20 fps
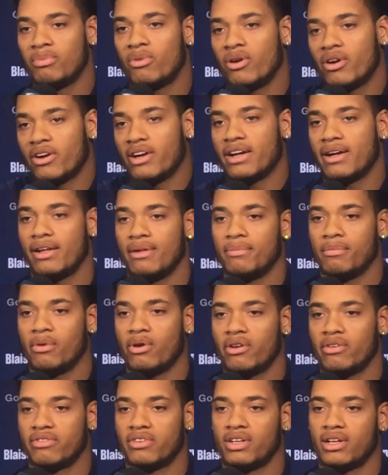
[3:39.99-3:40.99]
more,
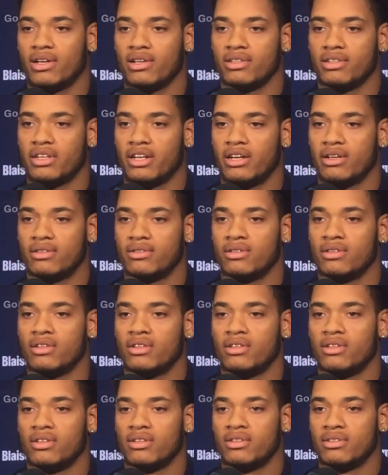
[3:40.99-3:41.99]
more of a, you know,
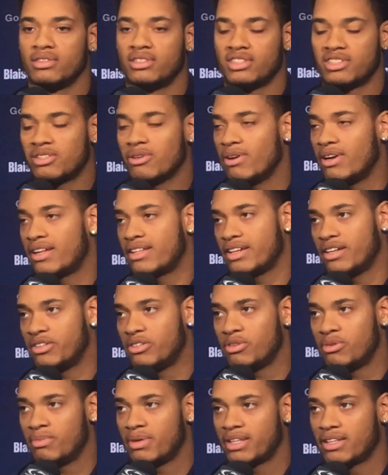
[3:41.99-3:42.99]
just go out there
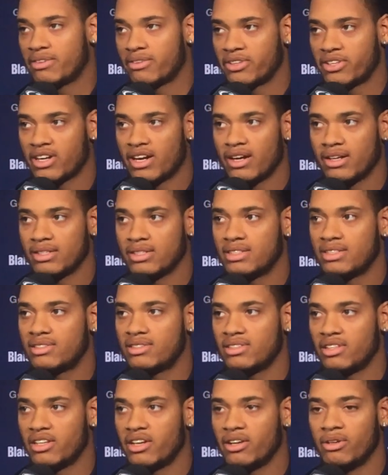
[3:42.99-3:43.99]
doing my thing
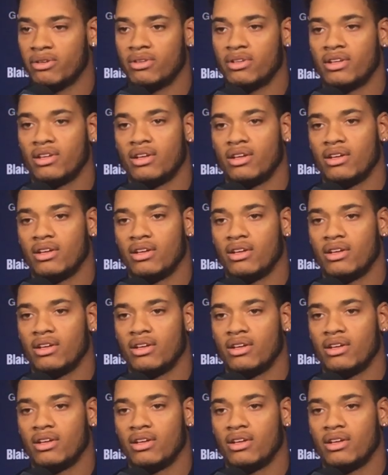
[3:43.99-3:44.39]
regardless, you know.